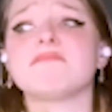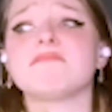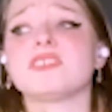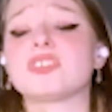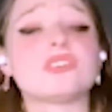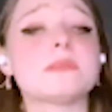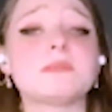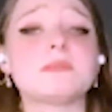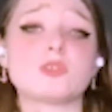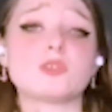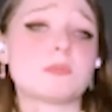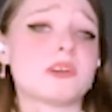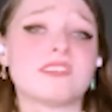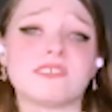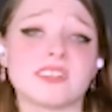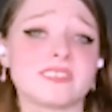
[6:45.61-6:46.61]
The script is
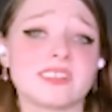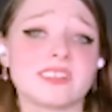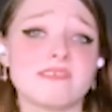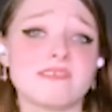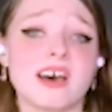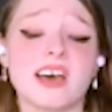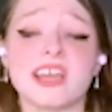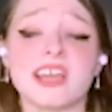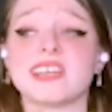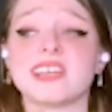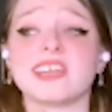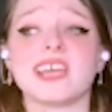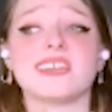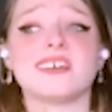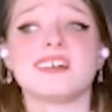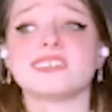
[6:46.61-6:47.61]
perfectly fine,
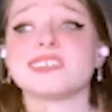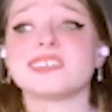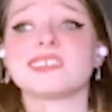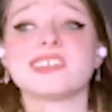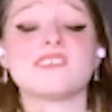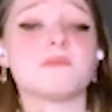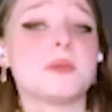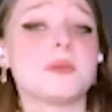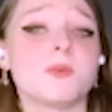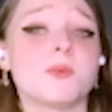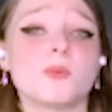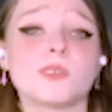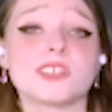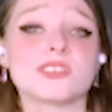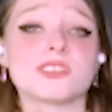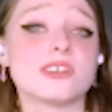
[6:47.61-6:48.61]
and honestly, if
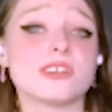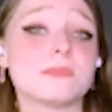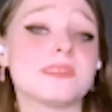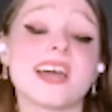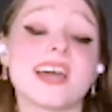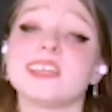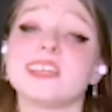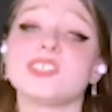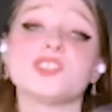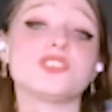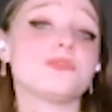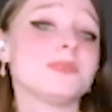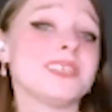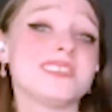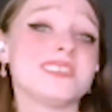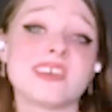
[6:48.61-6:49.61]
people want to script that, it
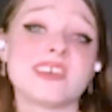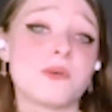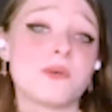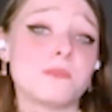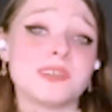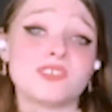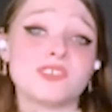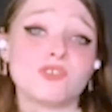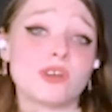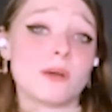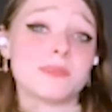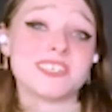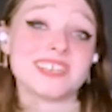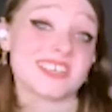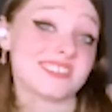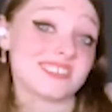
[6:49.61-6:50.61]
just means they won't be
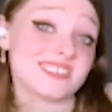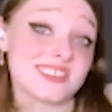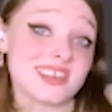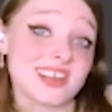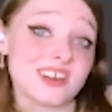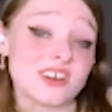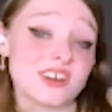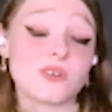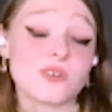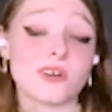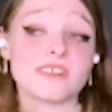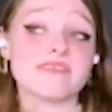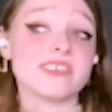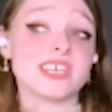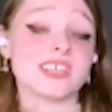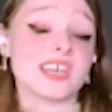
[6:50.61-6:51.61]
traumatized there
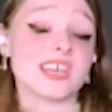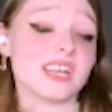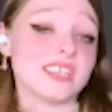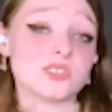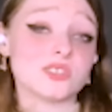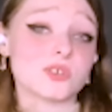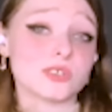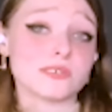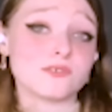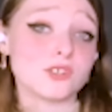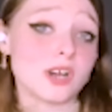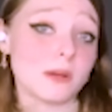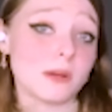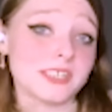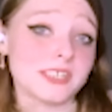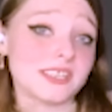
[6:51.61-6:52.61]
or feel any sort of
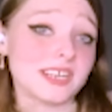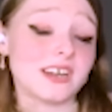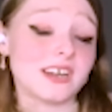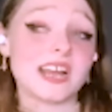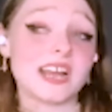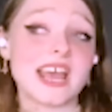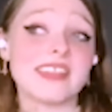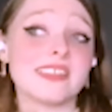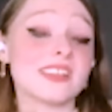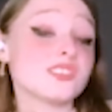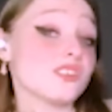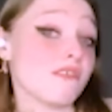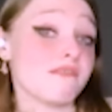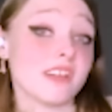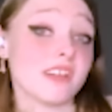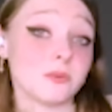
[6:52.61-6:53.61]
trauma there, and that's
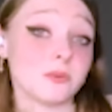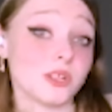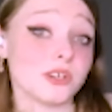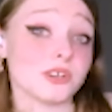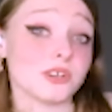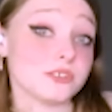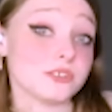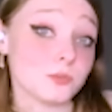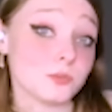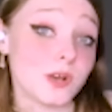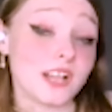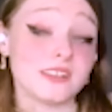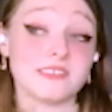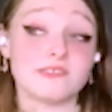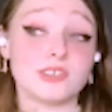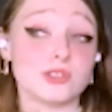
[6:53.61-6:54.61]
all fine and good as
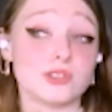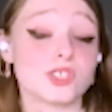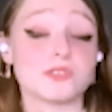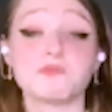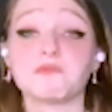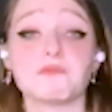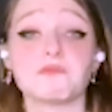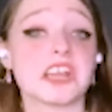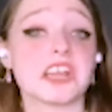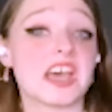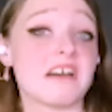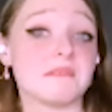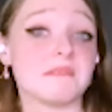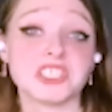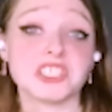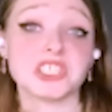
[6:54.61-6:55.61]
well if you just want to
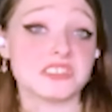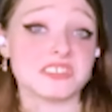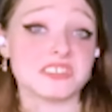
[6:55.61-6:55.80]
have a chill